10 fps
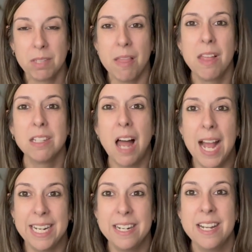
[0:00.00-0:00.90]
the
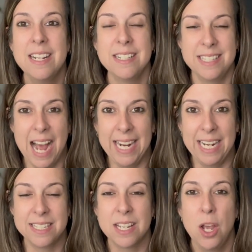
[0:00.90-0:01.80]
lion
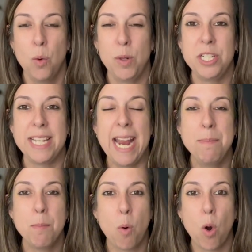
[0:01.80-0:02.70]
diet, which is a
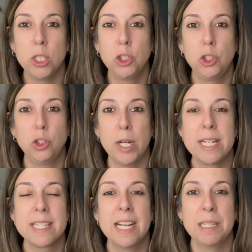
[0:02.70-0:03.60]
more
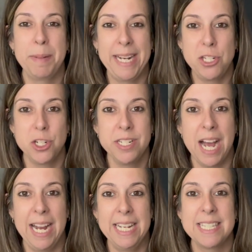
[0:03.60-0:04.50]
strict elimination
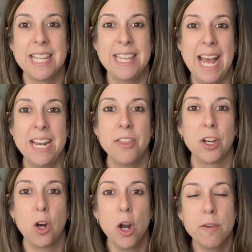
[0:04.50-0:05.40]
diet than the
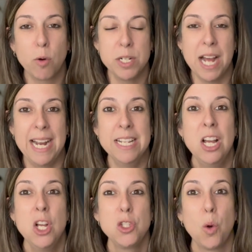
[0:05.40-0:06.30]
carnivore diet.
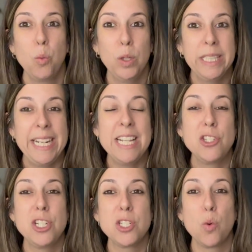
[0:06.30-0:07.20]
So really,
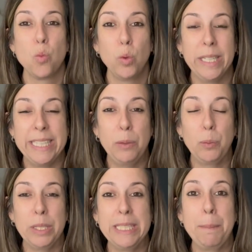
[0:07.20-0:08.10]
it's just really
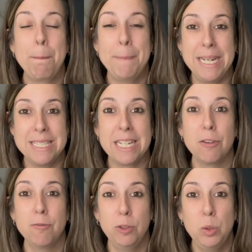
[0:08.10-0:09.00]
basic
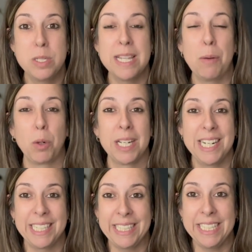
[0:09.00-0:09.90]
foods that we're going
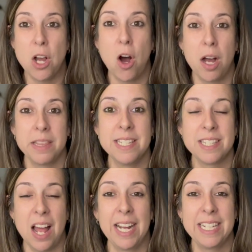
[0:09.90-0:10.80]
to eat on this
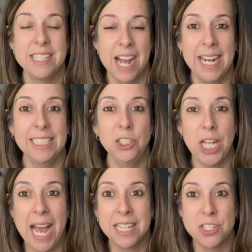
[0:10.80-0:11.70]
lion diet
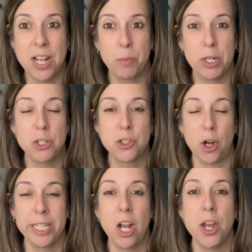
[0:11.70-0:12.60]
challenge that we are
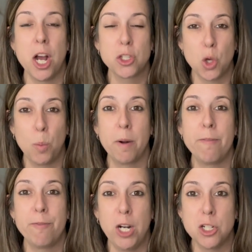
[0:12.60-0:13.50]
starting on October
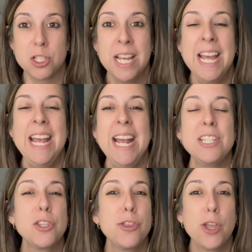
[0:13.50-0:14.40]
1st.
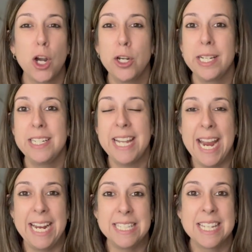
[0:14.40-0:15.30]
It's 30
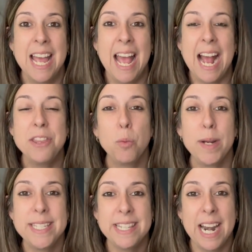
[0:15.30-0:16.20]
days. And the
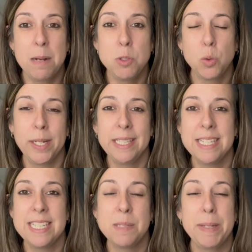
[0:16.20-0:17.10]
reason that I'm doing
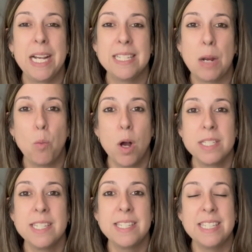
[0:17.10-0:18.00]
this is because I
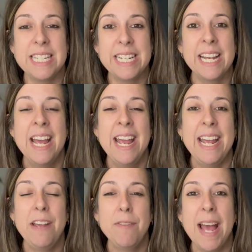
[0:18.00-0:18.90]
want to see
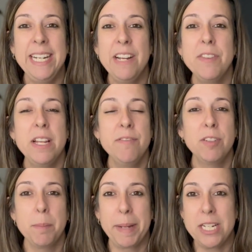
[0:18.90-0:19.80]
if any of the
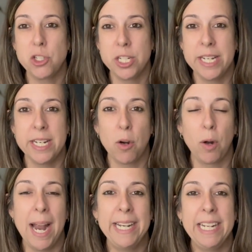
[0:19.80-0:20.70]
inflammation
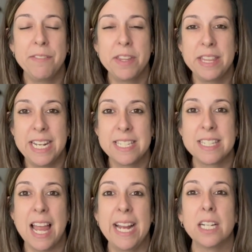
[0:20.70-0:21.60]
or any of the things
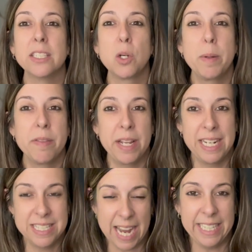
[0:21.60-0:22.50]
like a little bit of the
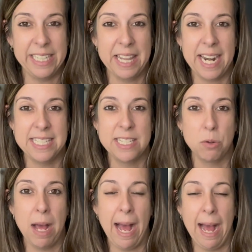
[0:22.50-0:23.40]
anxiety that I still
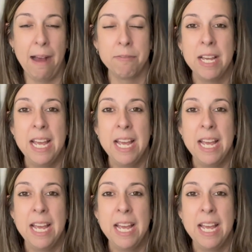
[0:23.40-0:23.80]
have,